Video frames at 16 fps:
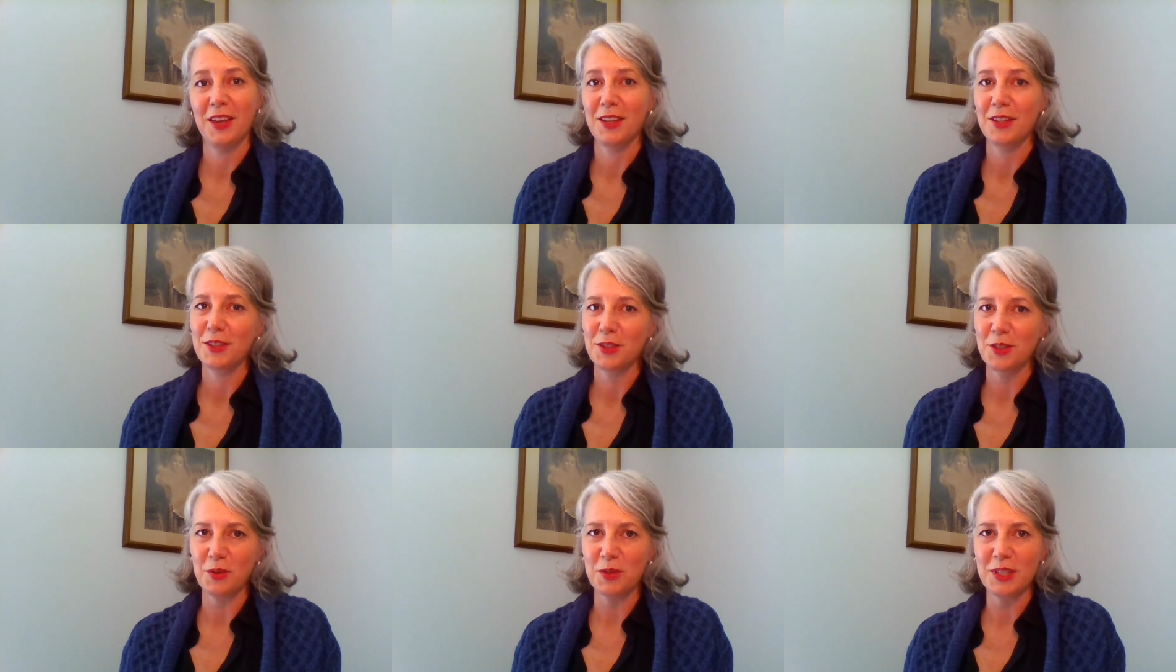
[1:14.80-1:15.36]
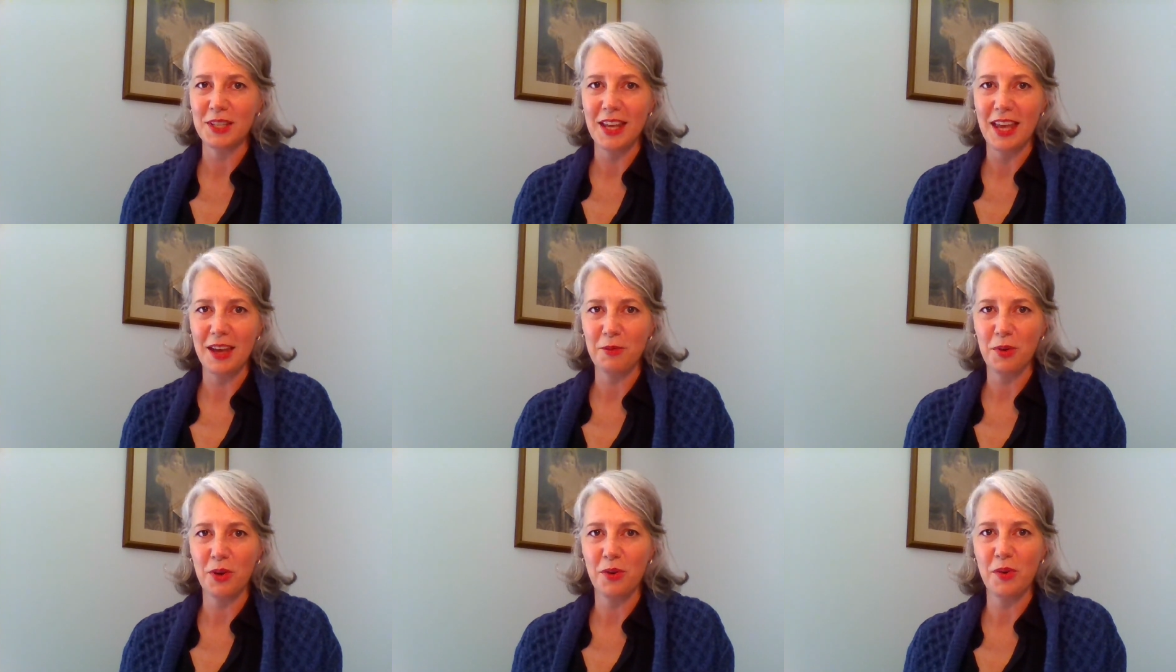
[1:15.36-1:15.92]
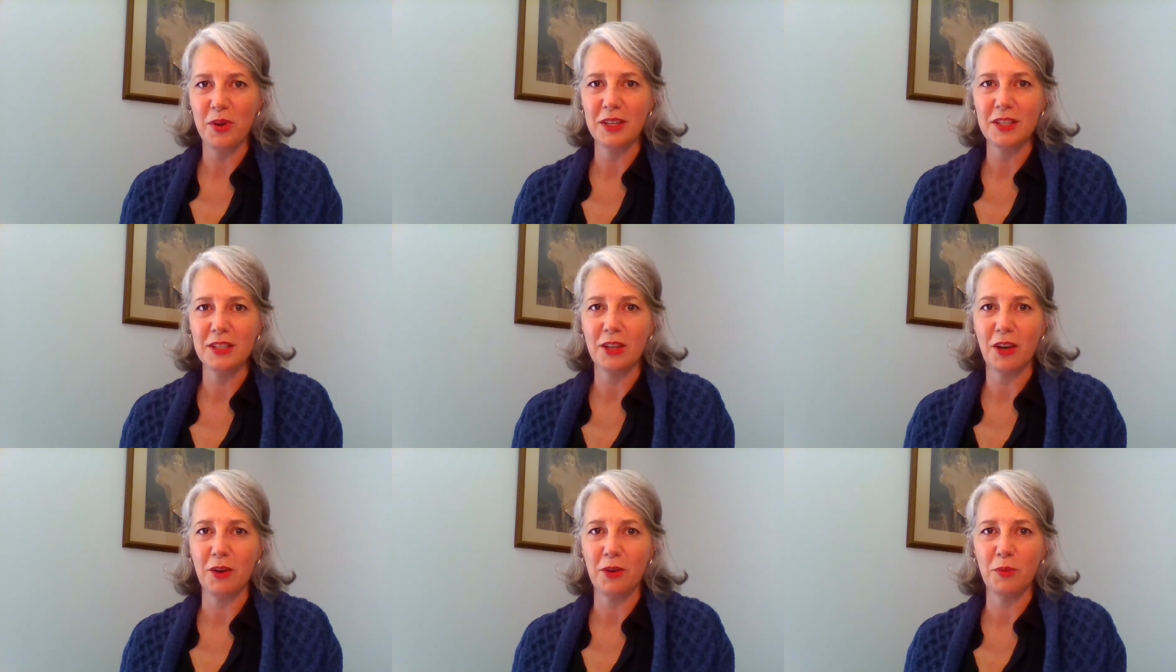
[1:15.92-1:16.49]
So today we're going to
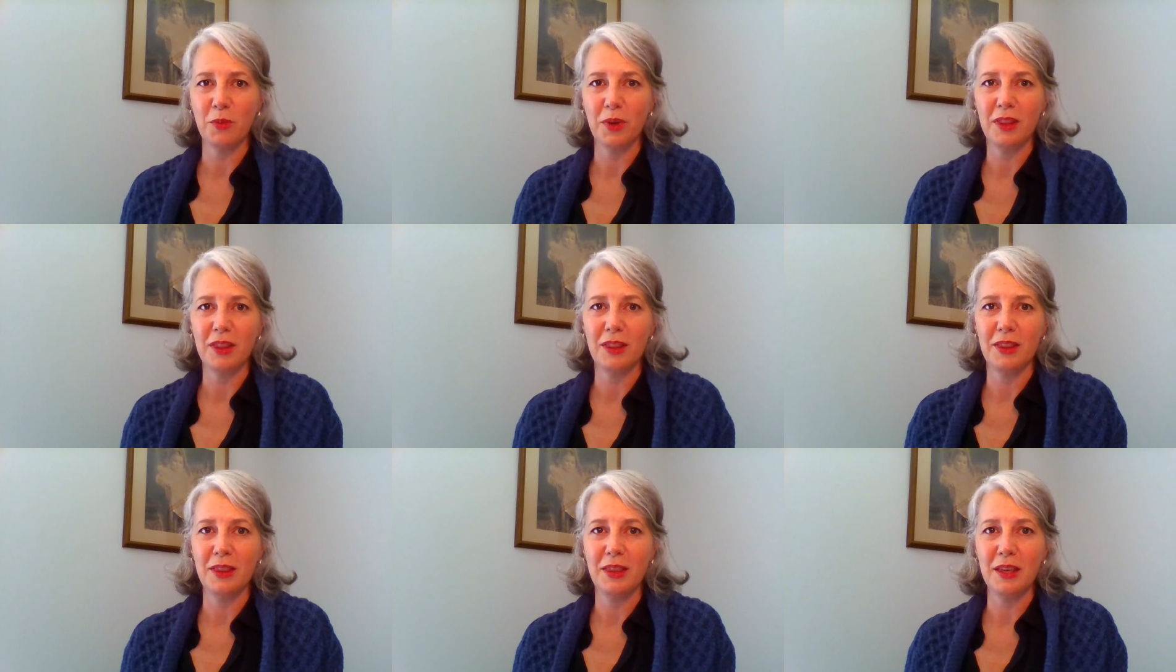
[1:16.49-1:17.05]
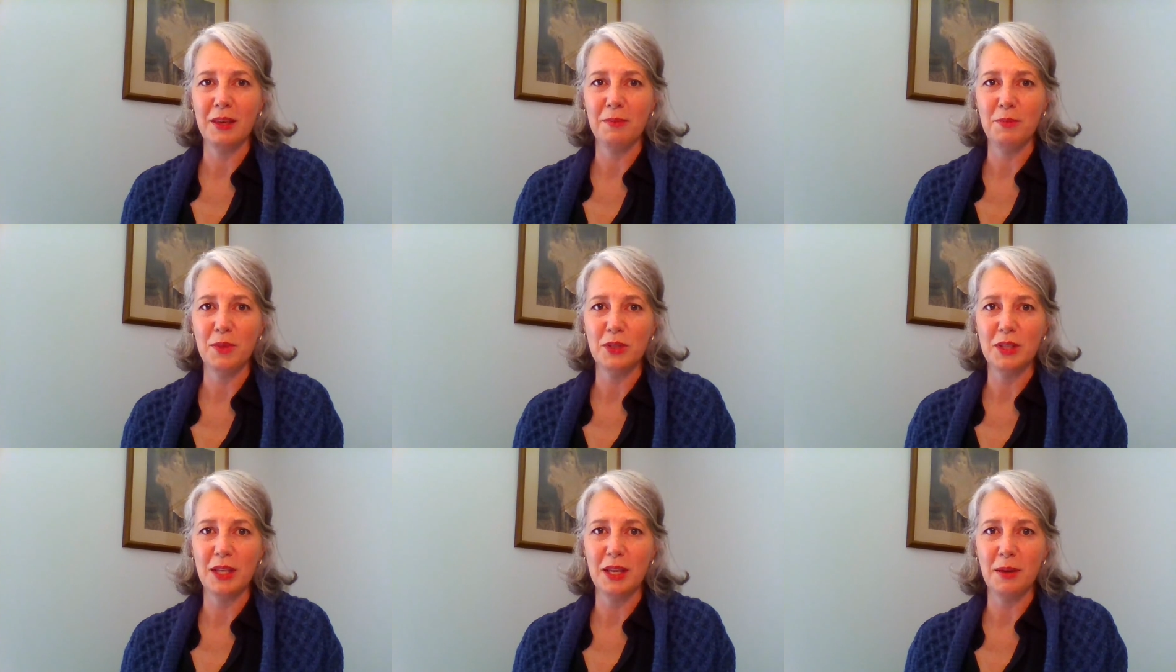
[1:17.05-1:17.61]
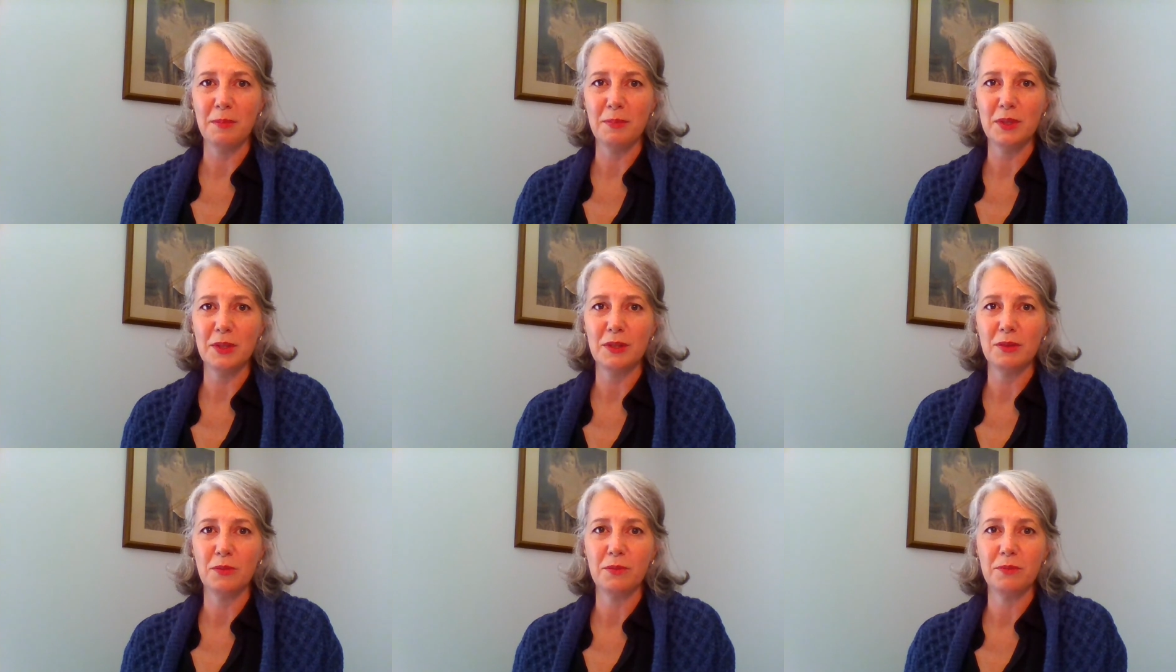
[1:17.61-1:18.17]
start with the
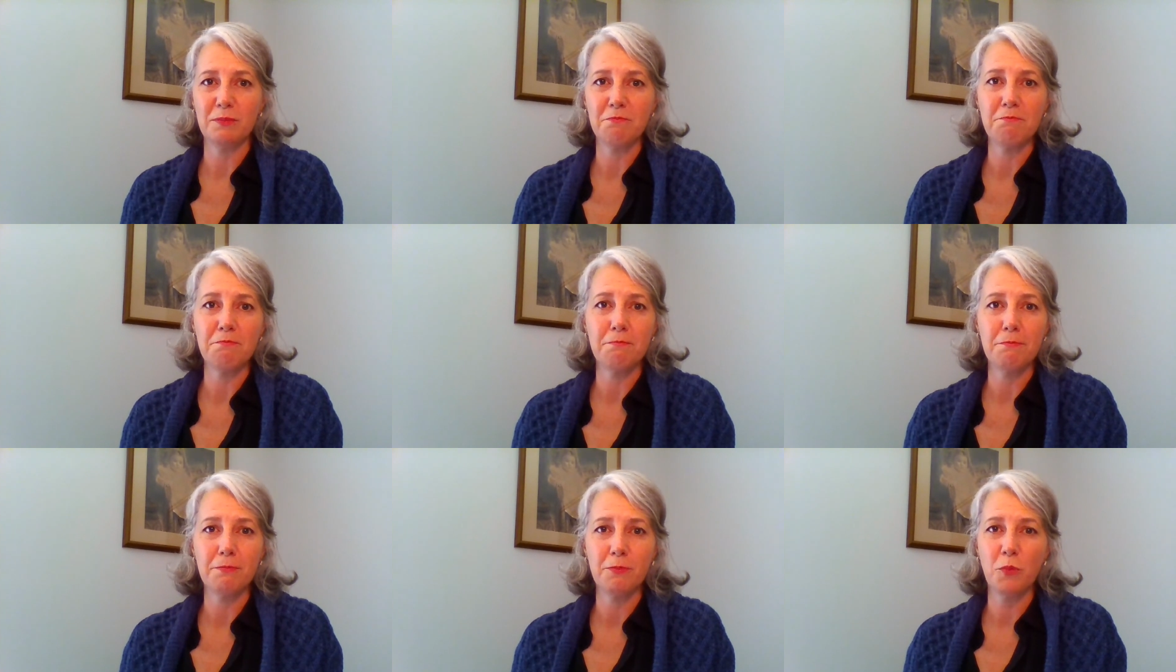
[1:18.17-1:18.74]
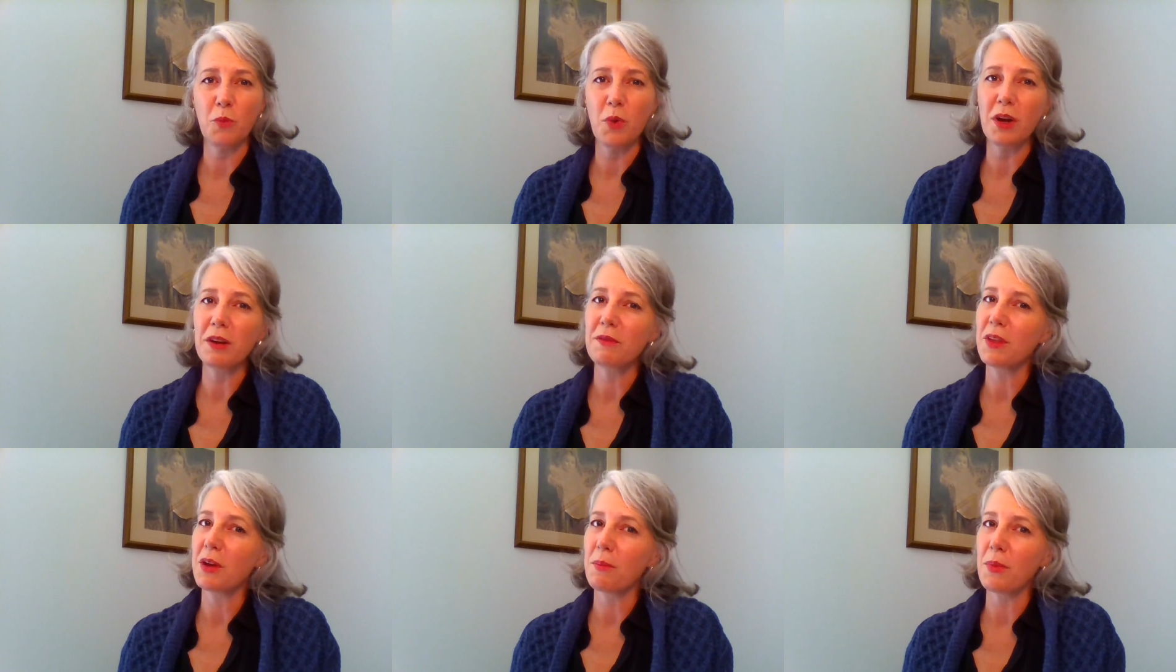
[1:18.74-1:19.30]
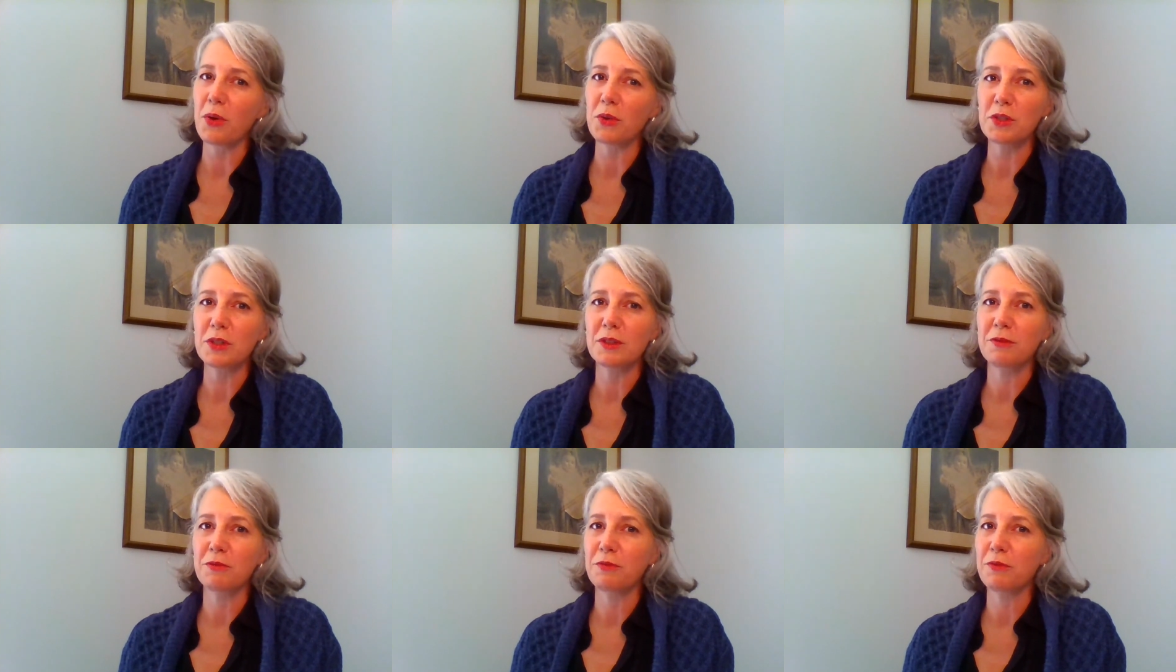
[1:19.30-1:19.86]
museum's one of their
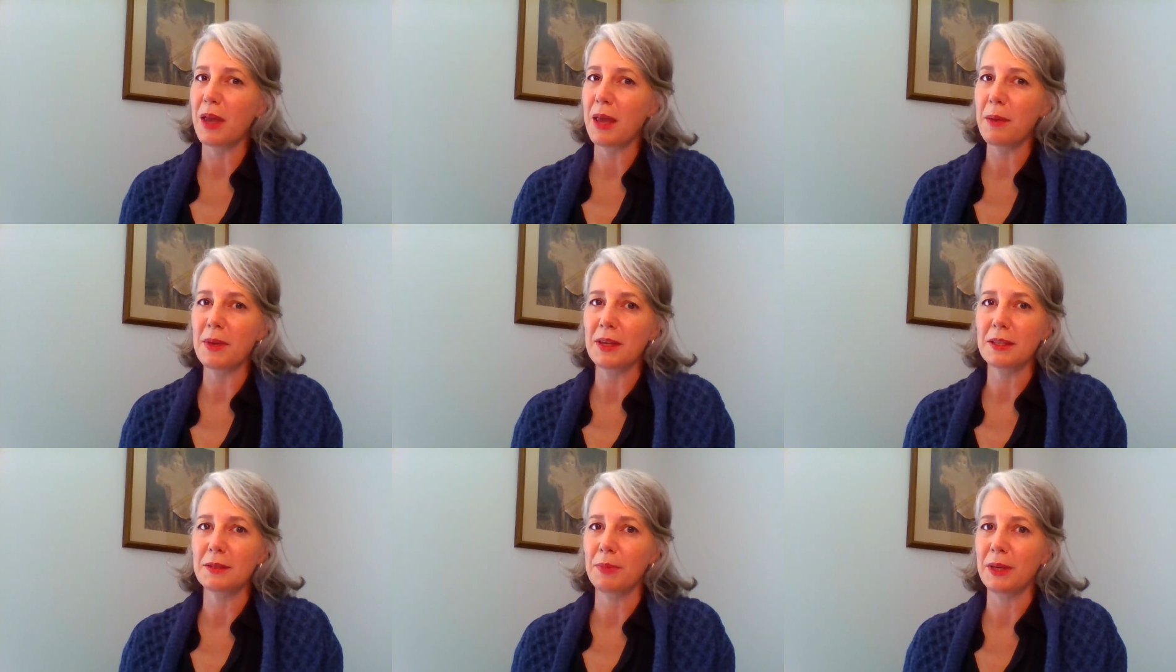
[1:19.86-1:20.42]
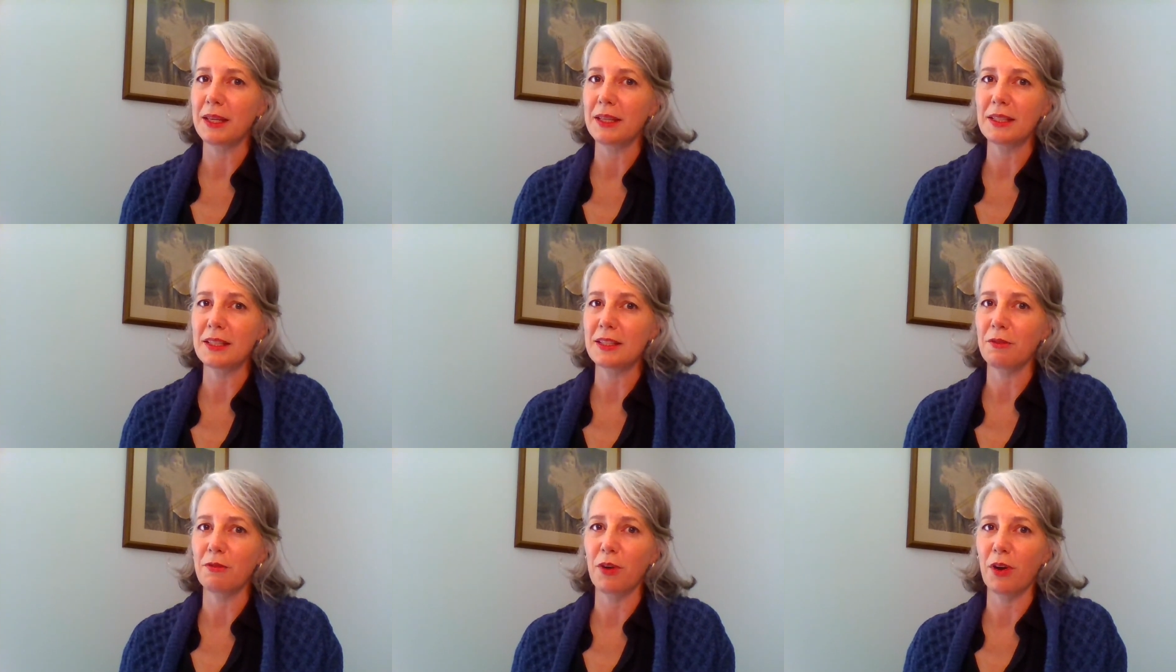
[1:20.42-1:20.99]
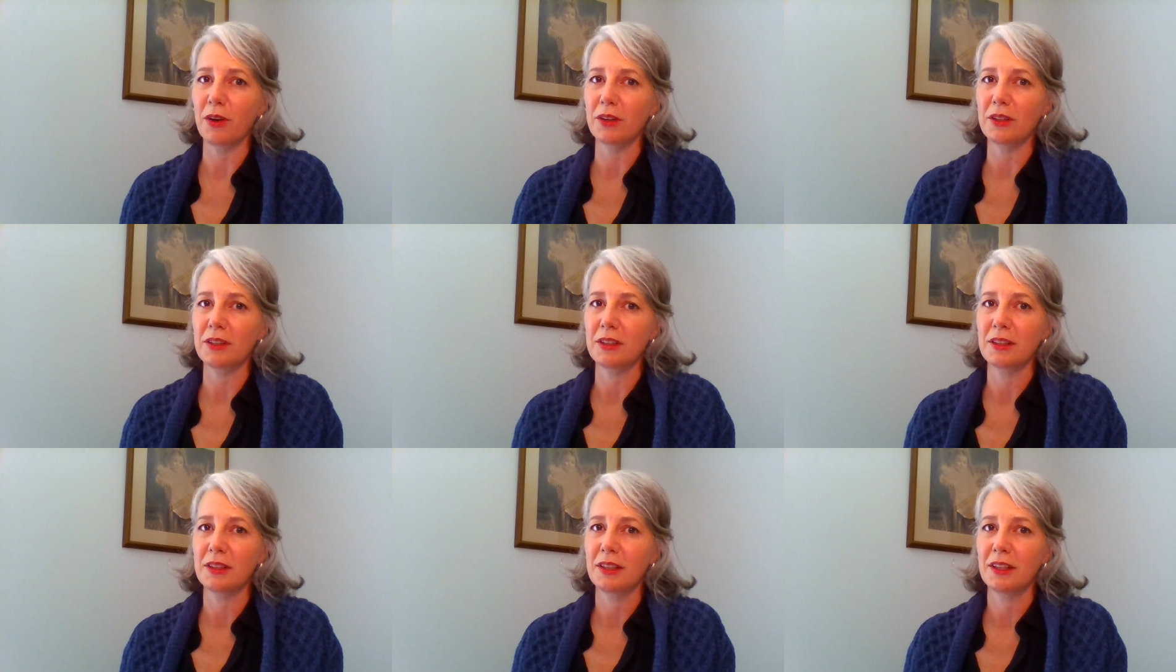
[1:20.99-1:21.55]
most famous pieces of art.